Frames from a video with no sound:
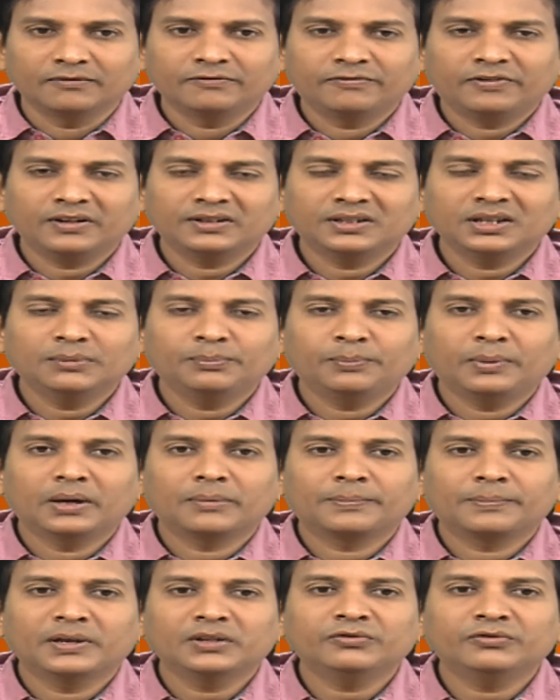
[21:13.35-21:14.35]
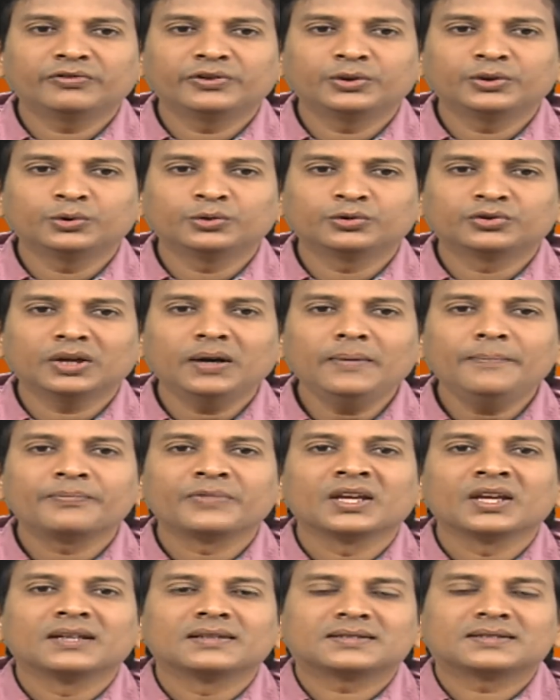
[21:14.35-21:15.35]
For that purpose, we use a
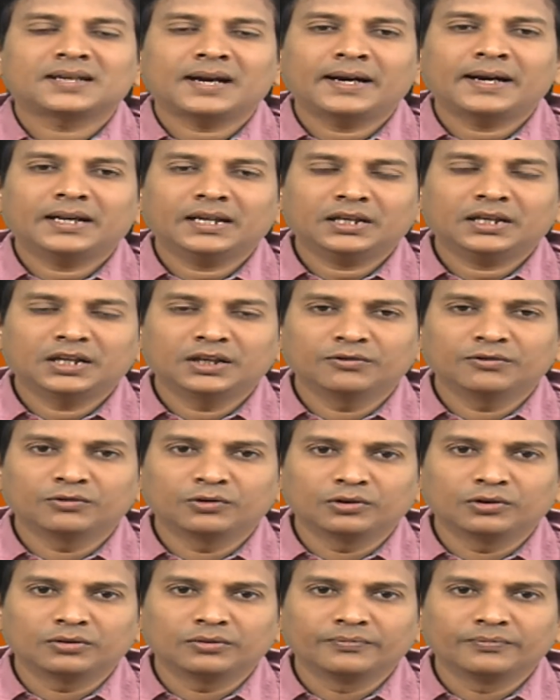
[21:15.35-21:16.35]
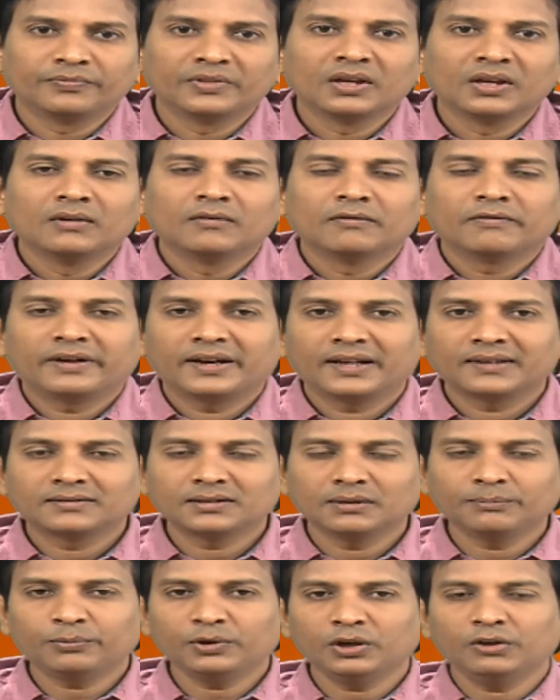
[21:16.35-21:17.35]
static keyword. For
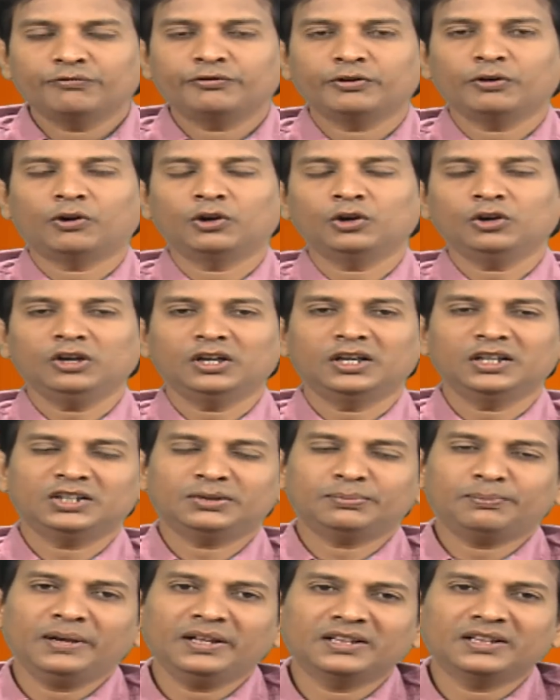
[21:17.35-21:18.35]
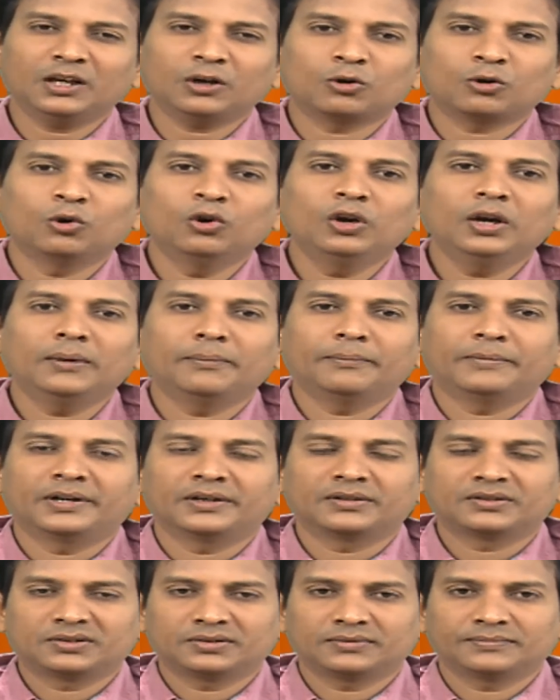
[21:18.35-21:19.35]
example, if you want to display the roll
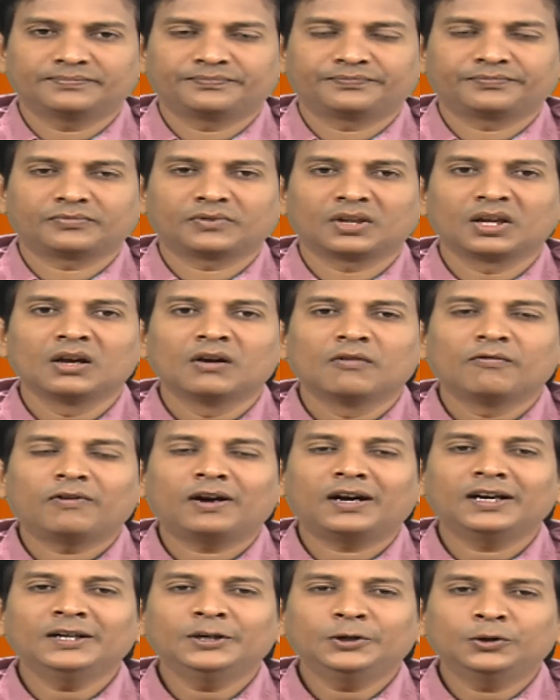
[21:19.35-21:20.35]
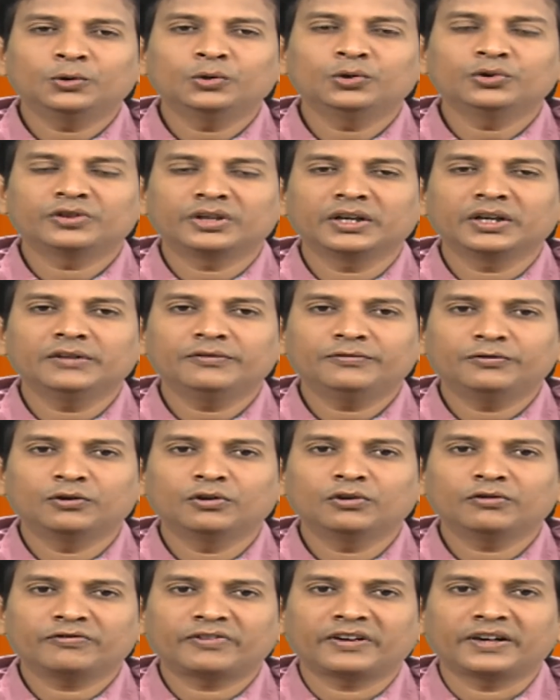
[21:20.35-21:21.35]
numbers 1, 2, 3,
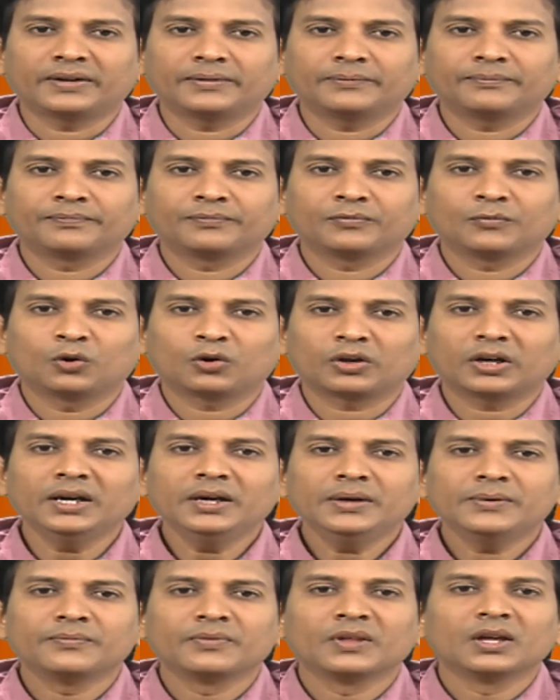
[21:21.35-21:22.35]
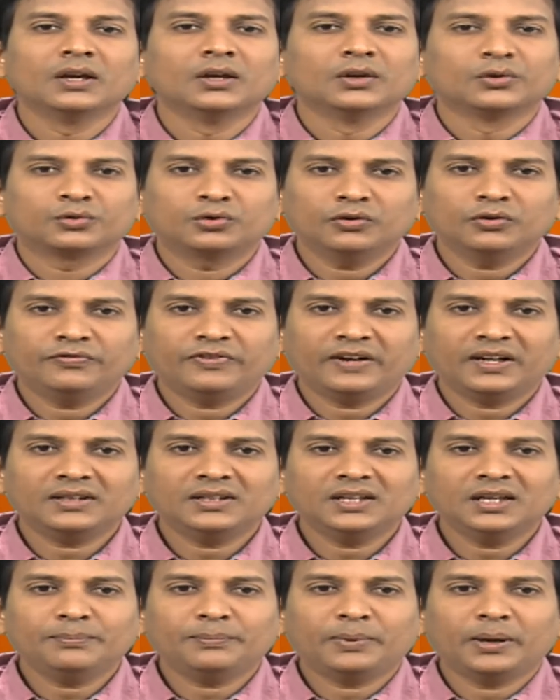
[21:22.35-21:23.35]
4, 5. Okay. So for
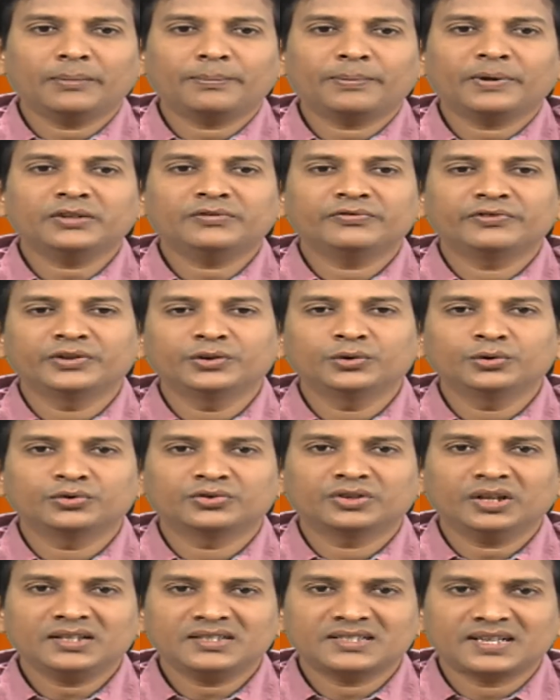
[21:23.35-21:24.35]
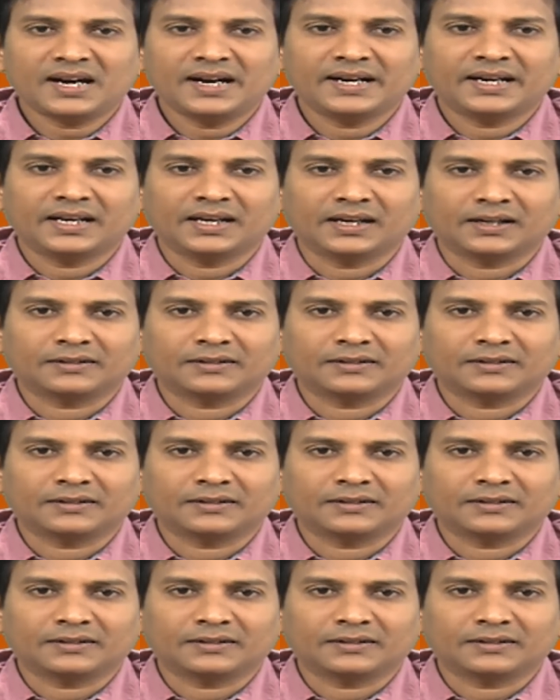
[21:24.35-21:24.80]
that purpose, we use the static.